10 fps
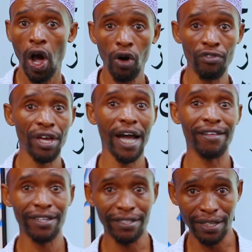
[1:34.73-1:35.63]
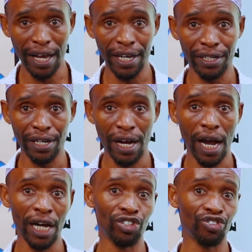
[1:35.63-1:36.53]
on the other side
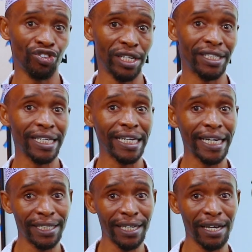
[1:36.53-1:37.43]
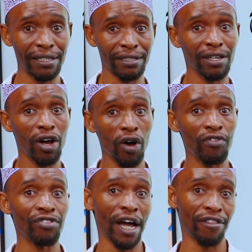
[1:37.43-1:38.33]
and tracing letters
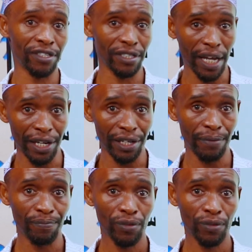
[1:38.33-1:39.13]
on the other side.